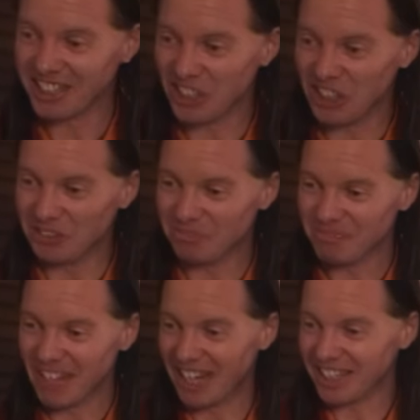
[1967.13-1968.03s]
So
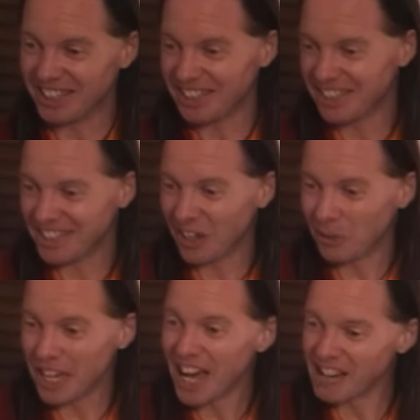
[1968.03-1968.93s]
now that
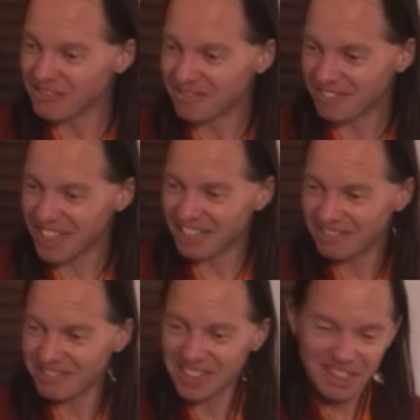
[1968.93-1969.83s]
all we have, no,
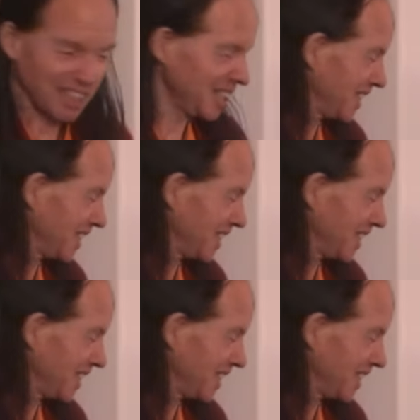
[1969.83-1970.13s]
okay,